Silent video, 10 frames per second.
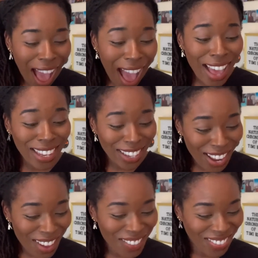
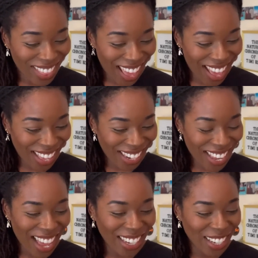I love that.
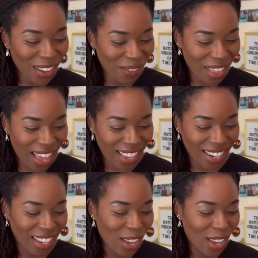I love that.